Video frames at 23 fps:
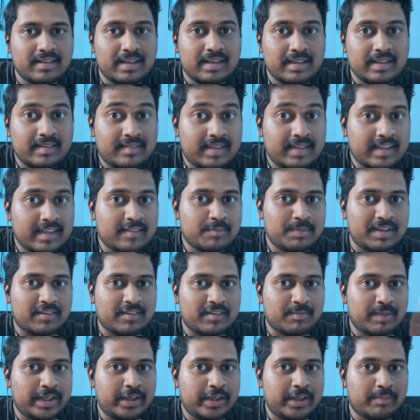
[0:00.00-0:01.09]
6 plus,
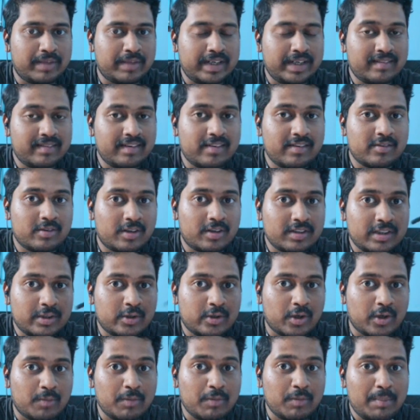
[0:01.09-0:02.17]
mind. Medicine is not the
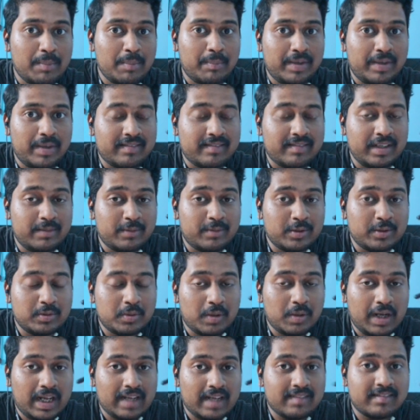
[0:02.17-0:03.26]
top. Medicine, even though
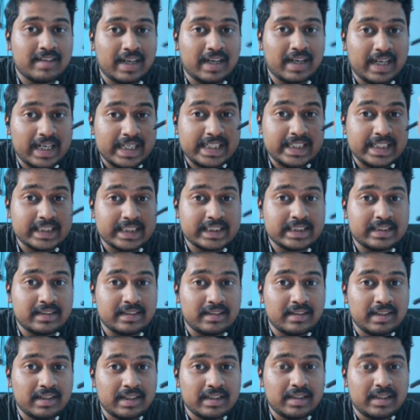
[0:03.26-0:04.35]
has the highest
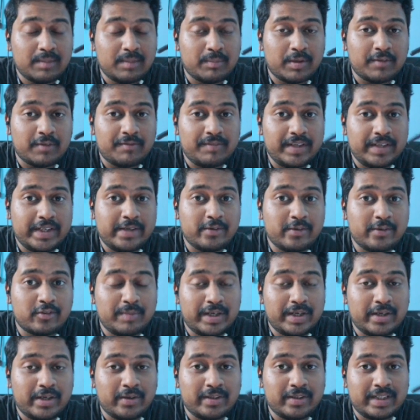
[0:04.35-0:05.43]
number of videos
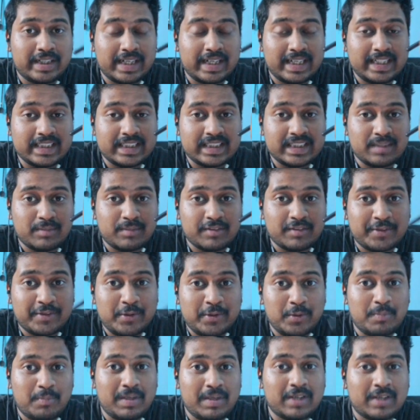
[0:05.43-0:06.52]
made on it, highest number of
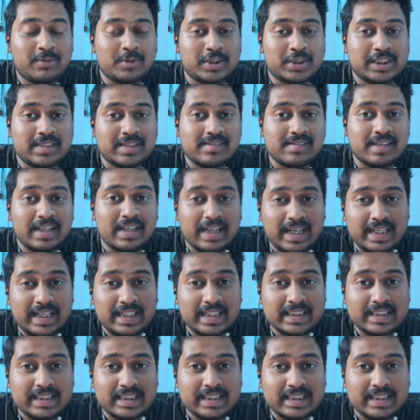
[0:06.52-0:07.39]
Q bank questions, highest